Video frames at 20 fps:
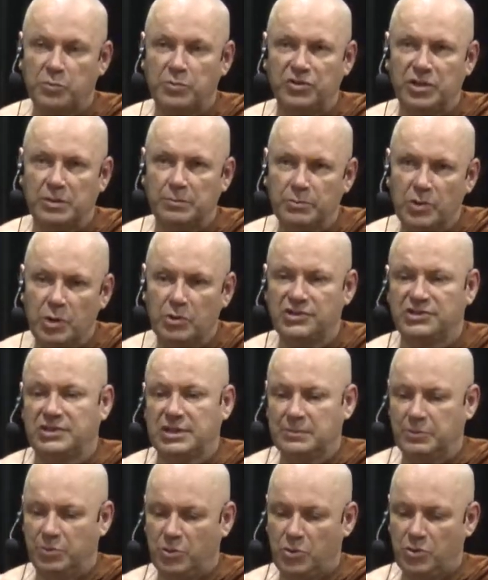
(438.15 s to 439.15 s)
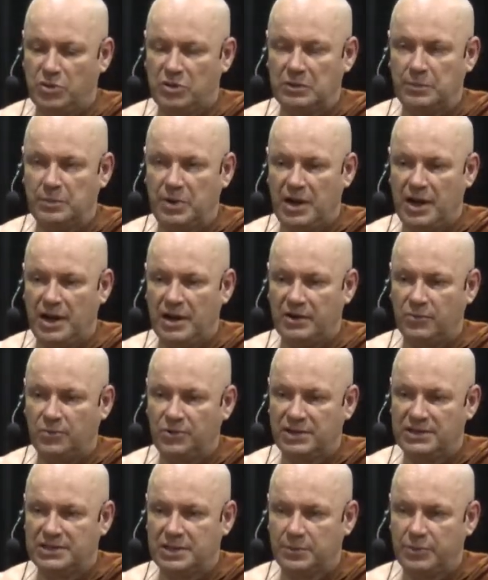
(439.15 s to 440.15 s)
But the most important part,
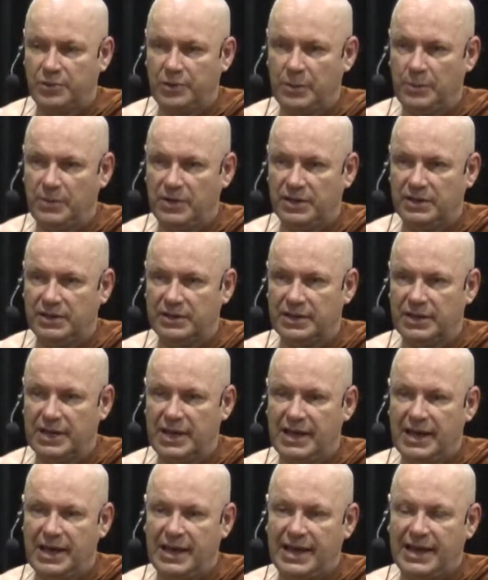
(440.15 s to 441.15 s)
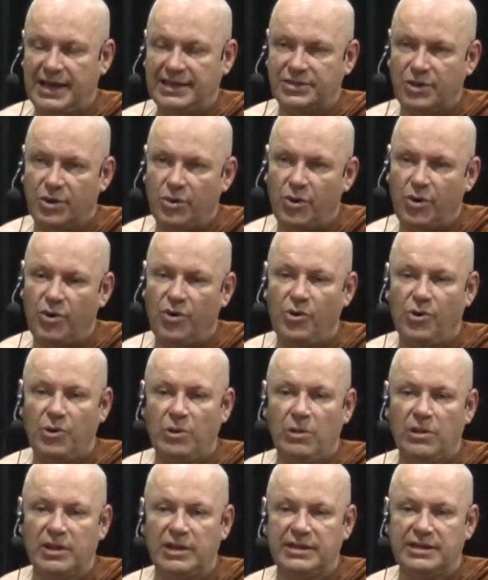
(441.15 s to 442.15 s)
which is impermanent, uh, is the
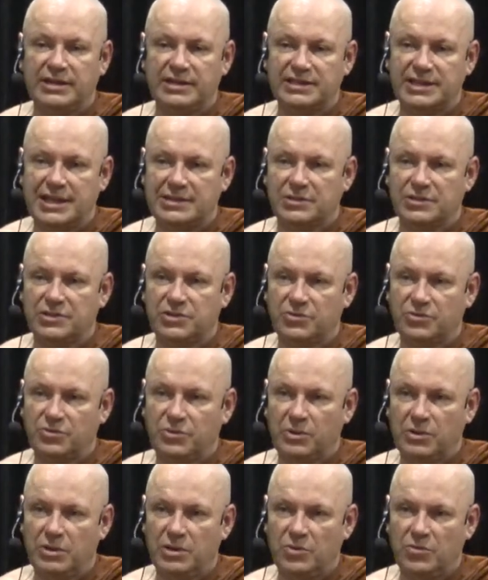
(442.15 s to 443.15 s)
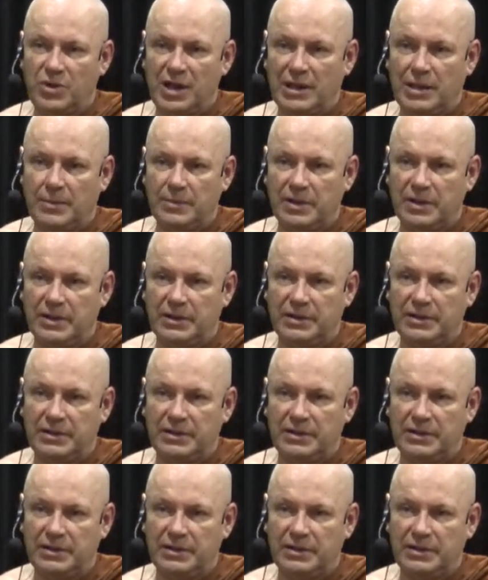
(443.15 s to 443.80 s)
whole sensual realm.